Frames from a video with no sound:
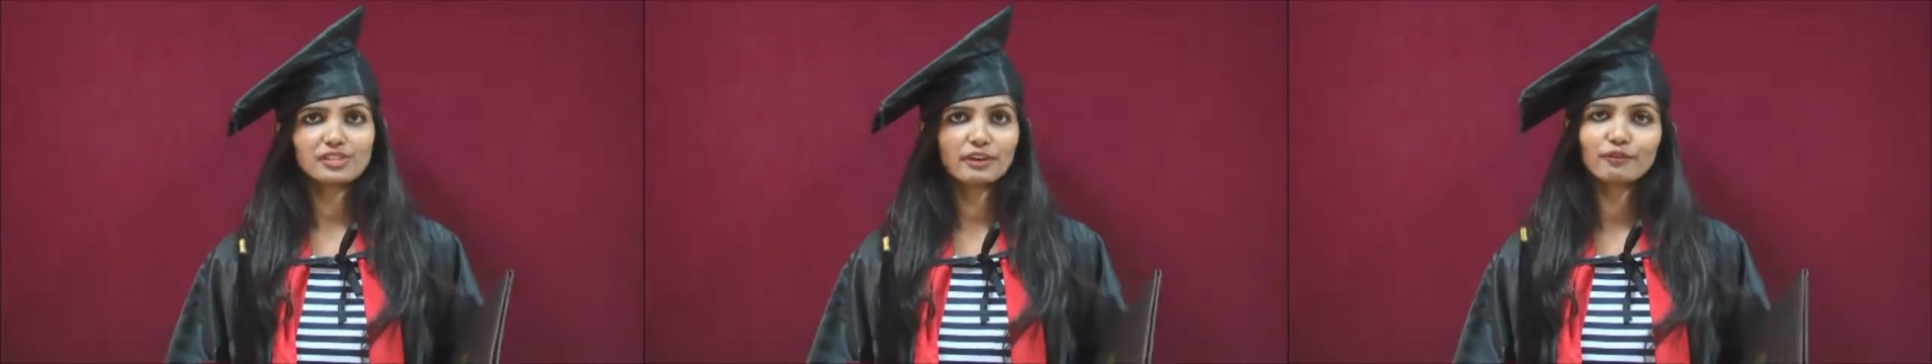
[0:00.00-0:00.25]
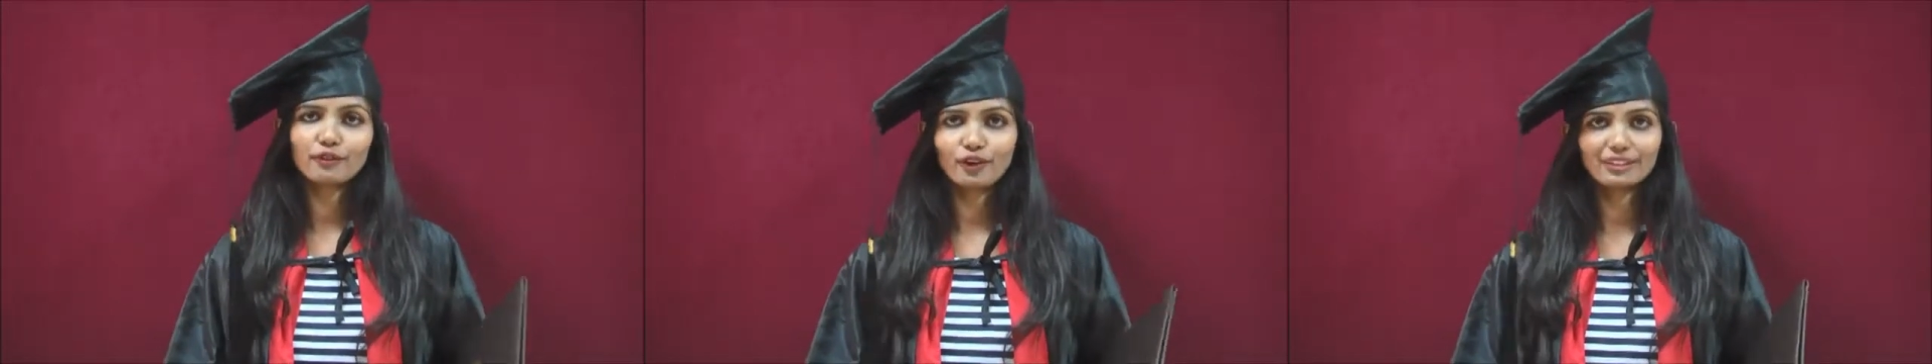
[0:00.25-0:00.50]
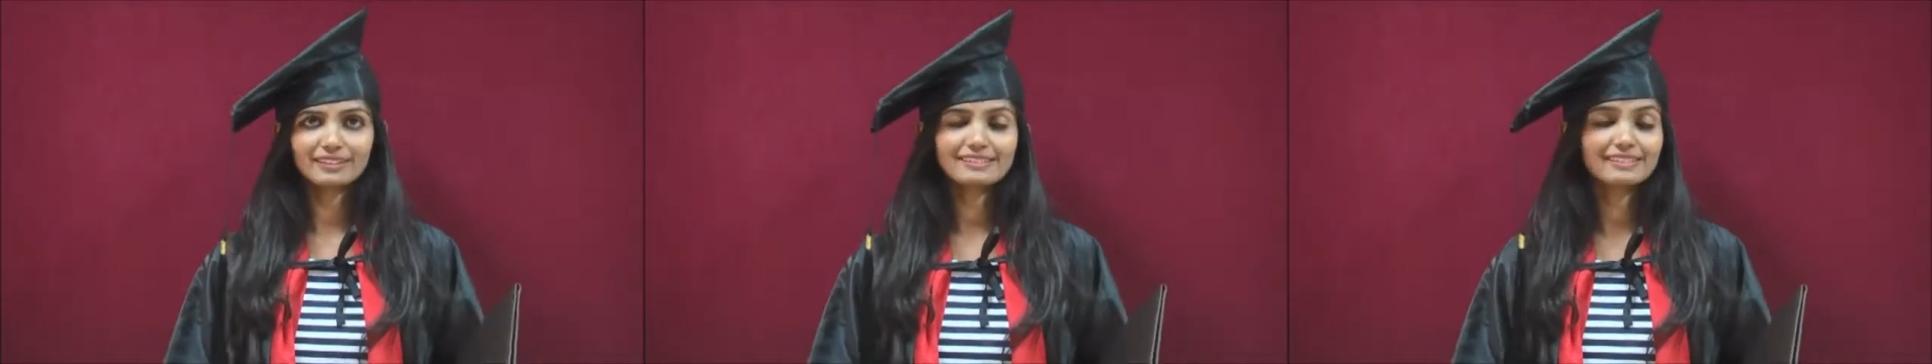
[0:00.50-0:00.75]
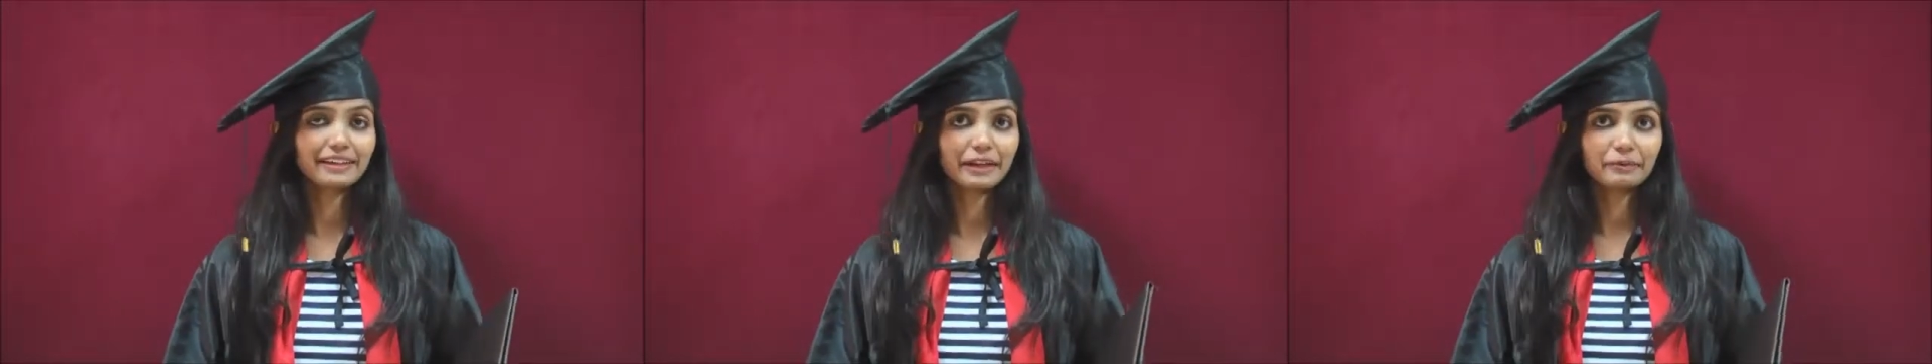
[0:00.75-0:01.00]
which I've got
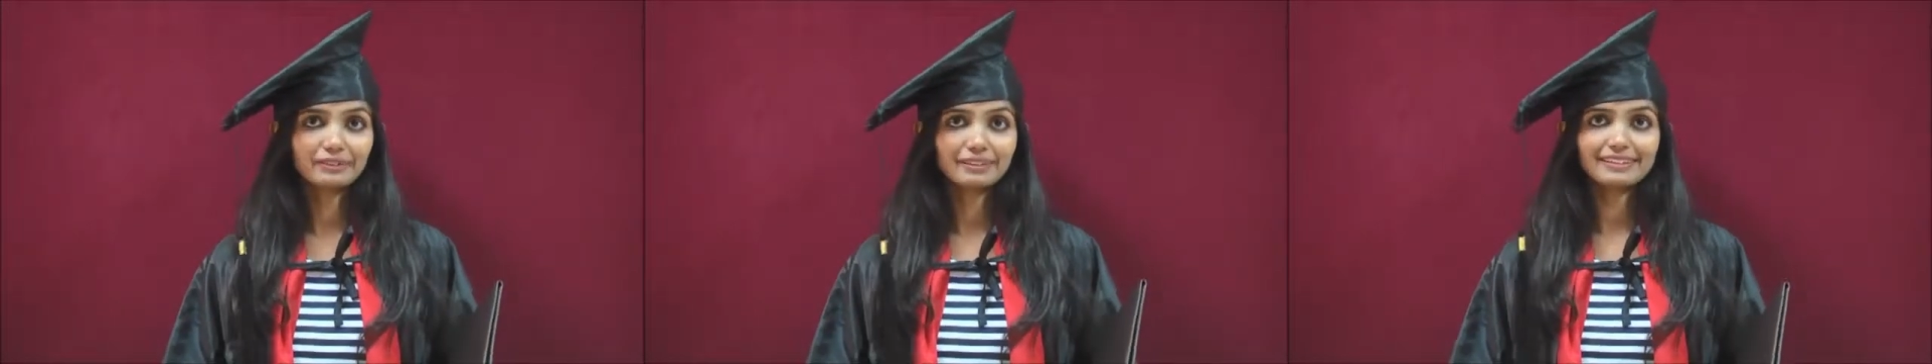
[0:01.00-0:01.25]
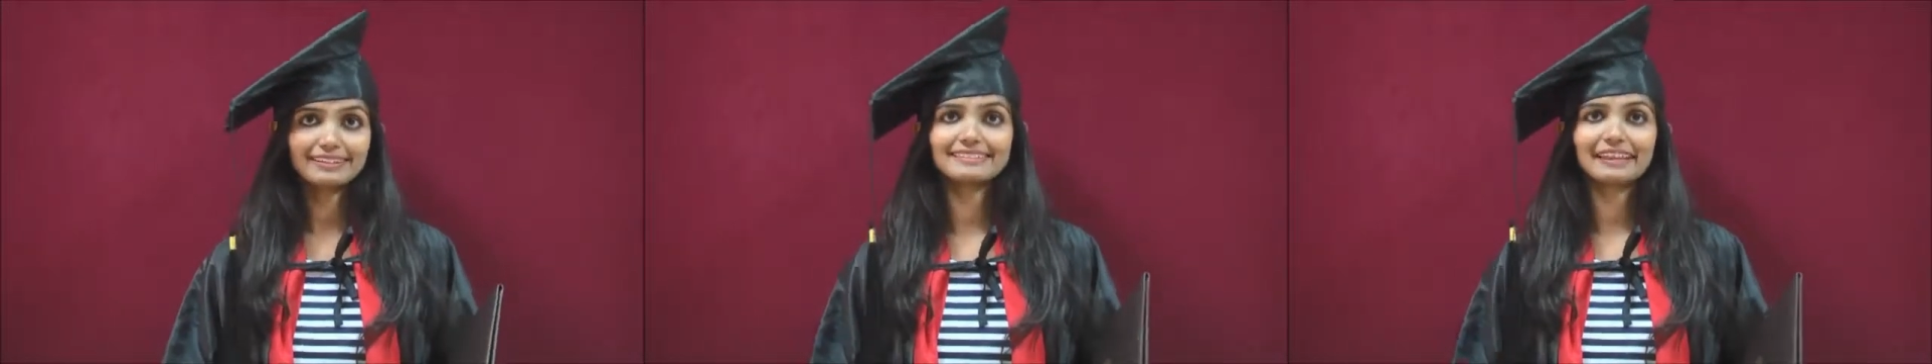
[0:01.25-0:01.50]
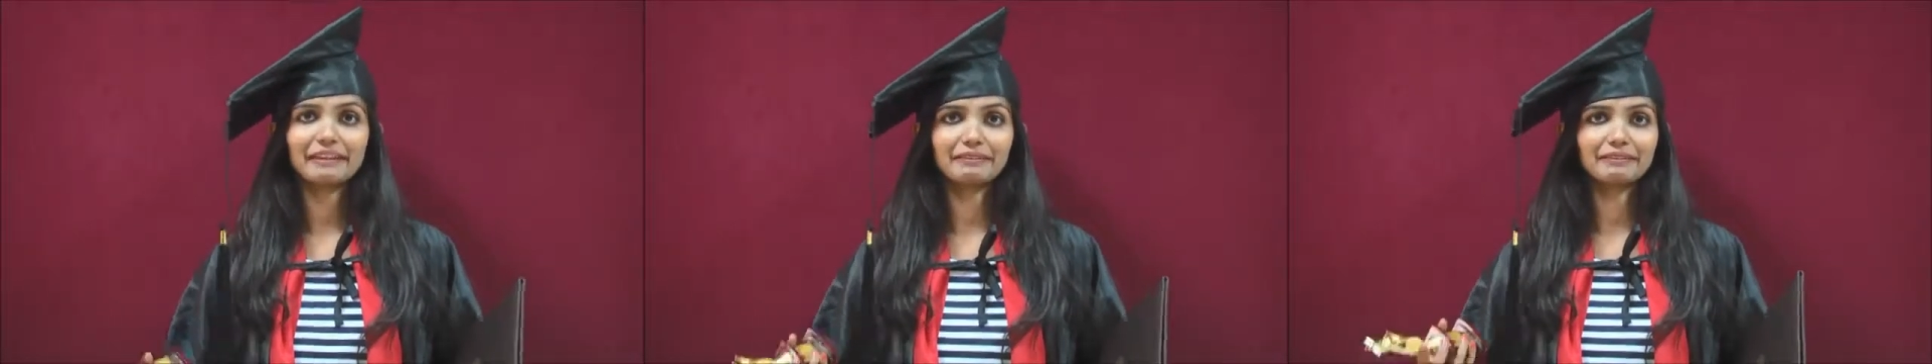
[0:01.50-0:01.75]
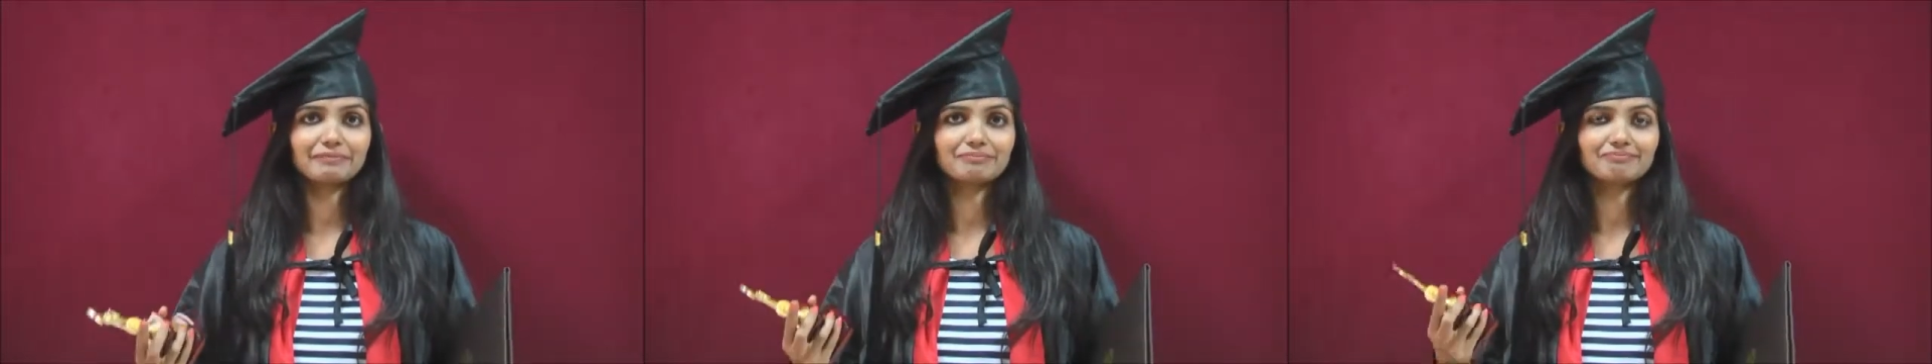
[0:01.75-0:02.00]
in GIBS
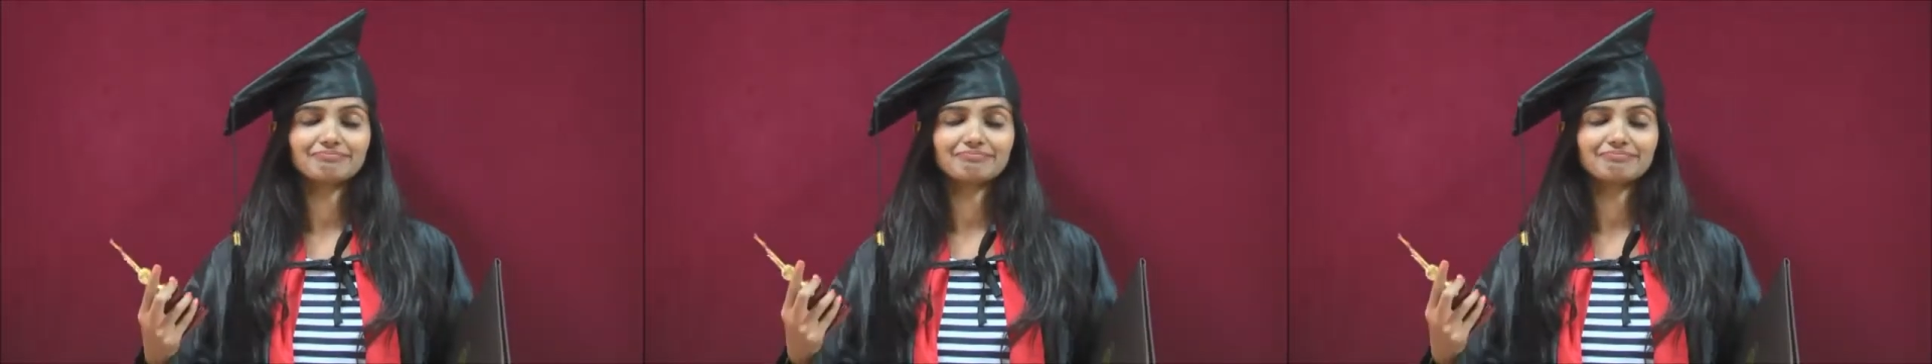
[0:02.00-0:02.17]
and